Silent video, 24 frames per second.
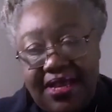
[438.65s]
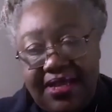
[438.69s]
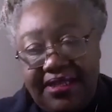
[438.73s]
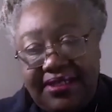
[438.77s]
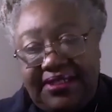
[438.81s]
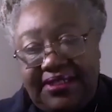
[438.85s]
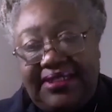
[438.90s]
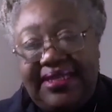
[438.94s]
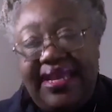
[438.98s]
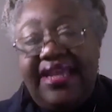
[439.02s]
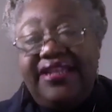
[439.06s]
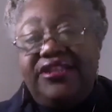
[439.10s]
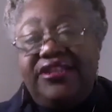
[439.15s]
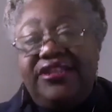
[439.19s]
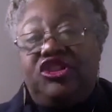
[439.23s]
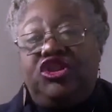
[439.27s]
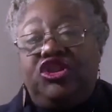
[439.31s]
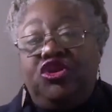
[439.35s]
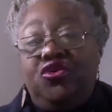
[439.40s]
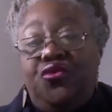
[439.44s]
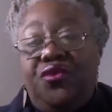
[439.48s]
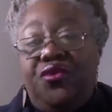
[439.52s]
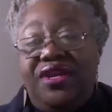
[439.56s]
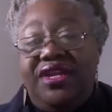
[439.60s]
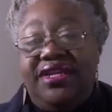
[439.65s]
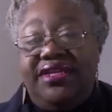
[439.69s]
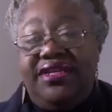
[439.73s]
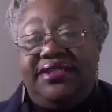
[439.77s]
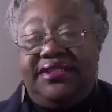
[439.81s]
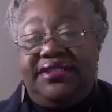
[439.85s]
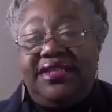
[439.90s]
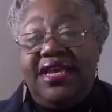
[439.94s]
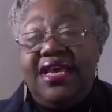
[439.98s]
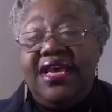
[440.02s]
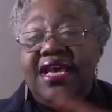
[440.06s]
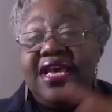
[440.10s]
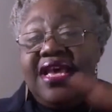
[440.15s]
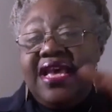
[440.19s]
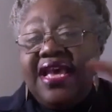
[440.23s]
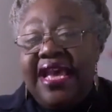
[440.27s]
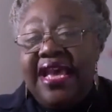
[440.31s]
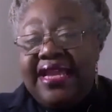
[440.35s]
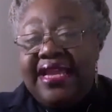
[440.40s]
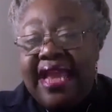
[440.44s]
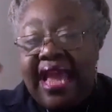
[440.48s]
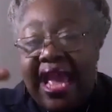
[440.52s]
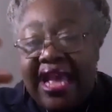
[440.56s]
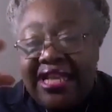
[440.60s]
centuries,
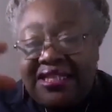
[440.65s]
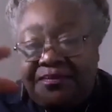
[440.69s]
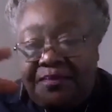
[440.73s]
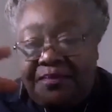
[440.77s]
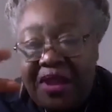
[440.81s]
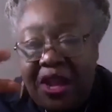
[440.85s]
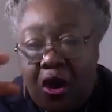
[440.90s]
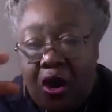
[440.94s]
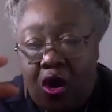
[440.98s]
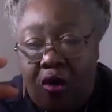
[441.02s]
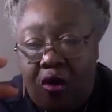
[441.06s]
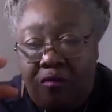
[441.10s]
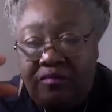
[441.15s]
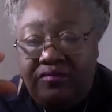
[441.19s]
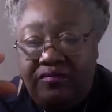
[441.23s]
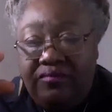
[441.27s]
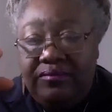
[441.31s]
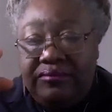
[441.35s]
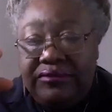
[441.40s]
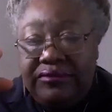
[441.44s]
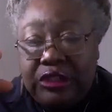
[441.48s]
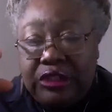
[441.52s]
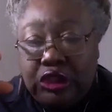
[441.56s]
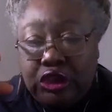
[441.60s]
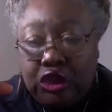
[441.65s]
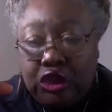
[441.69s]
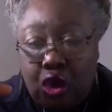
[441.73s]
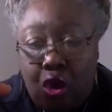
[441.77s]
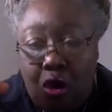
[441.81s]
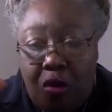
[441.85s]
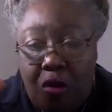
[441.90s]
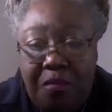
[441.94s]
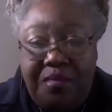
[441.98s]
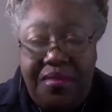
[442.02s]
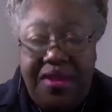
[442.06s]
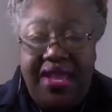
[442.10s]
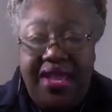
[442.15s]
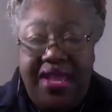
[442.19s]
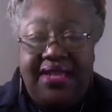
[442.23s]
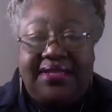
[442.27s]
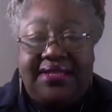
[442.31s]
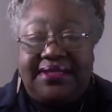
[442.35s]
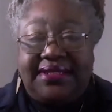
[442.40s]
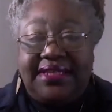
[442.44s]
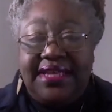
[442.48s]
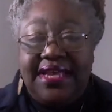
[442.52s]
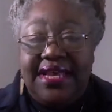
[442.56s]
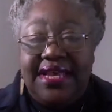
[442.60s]
it has become so
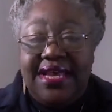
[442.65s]
mixed